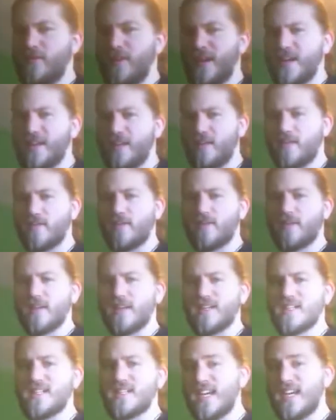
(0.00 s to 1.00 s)
Viking swords
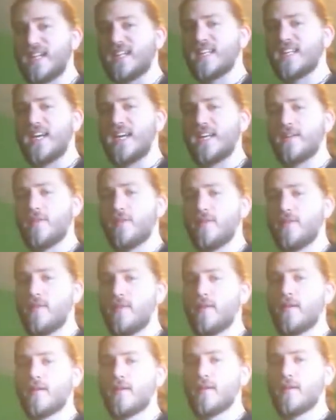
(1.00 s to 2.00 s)
are dedicated
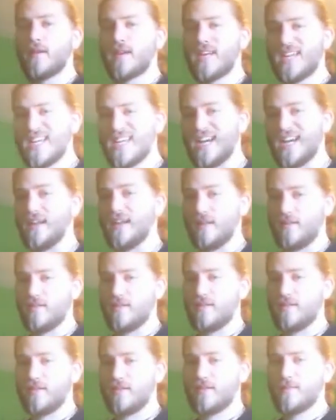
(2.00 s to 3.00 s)
cutting
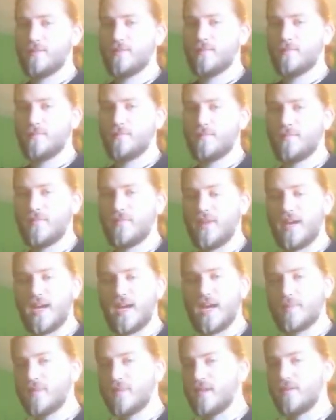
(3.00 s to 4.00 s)
swords. They are
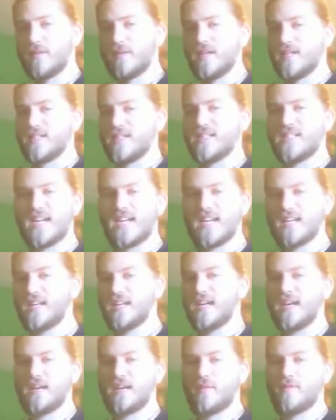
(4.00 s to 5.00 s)
absolutely
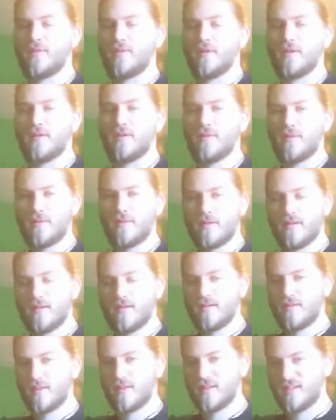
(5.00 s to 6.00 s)
dedicated for
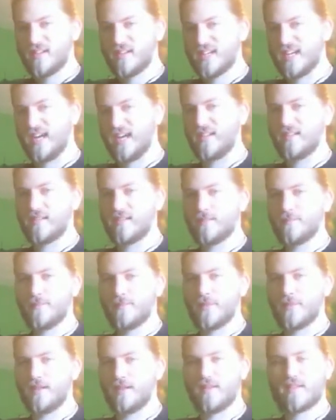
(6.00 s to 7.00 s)
cuts
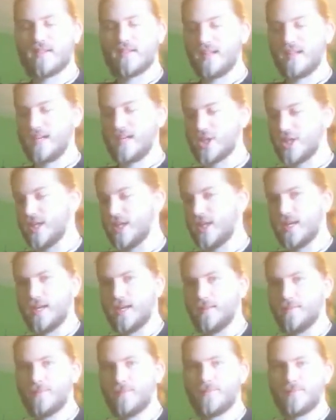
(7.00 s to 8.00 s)
and slashing
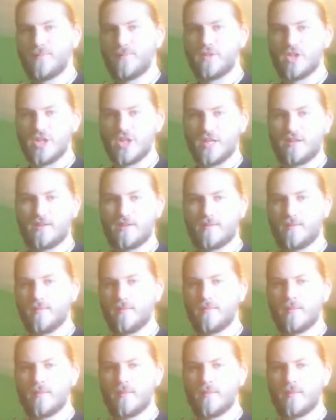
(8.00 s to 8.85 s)
and just